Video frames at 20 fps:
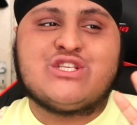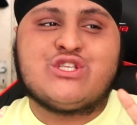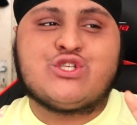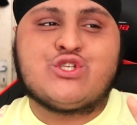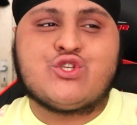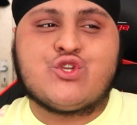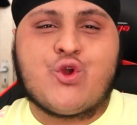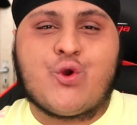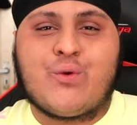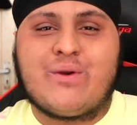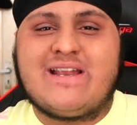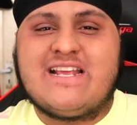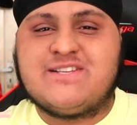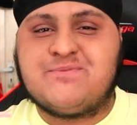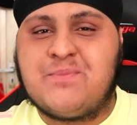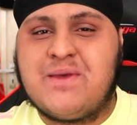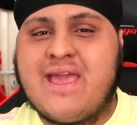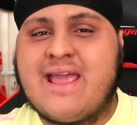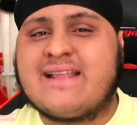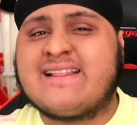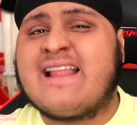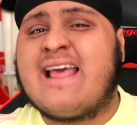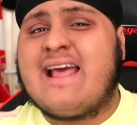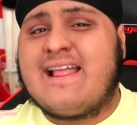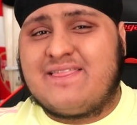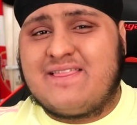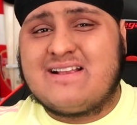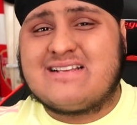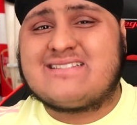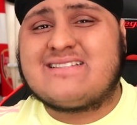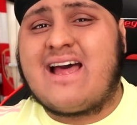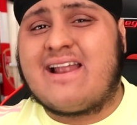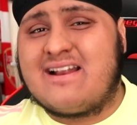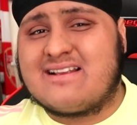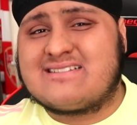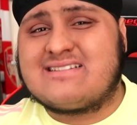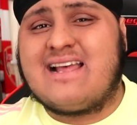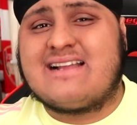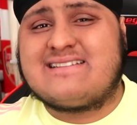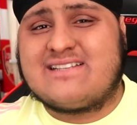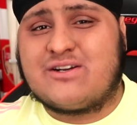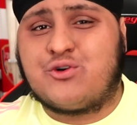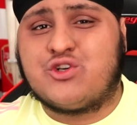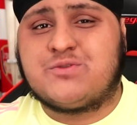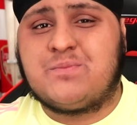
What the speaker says: Socrates being the standard slide tackle